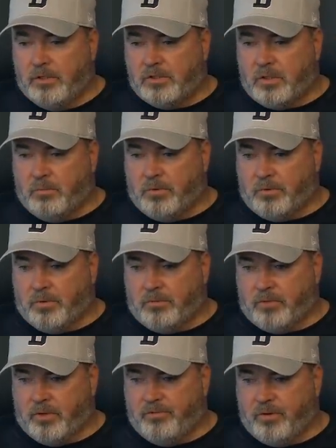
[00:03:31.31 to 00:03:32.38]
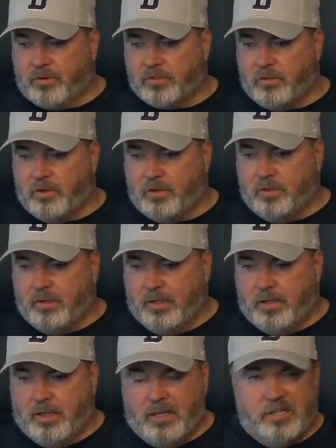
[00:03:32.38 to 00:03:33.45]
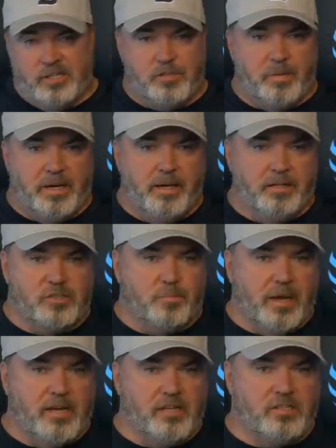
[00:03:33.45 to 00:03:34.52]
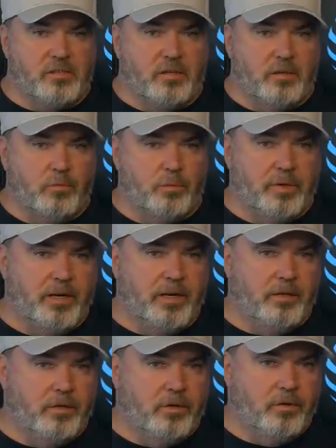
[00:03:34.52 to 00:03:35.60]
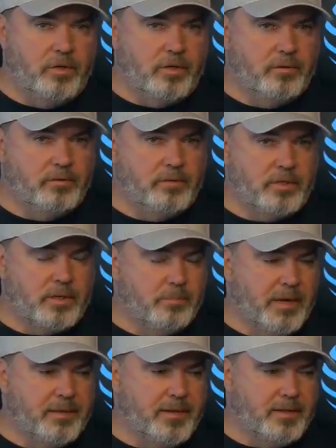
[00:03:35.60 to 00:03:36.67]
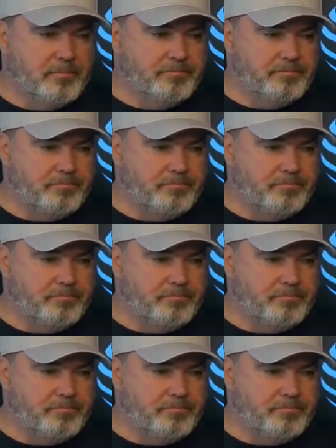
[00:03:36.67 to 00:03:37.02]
So we're really focused on speed and space and, and what we need to do to to combat that.